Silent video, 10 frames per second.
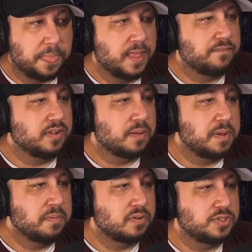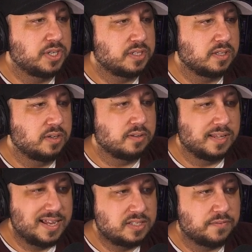I feel like people are just a little
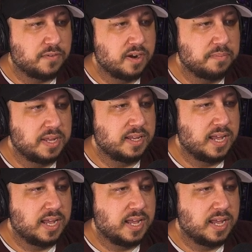less afraid of being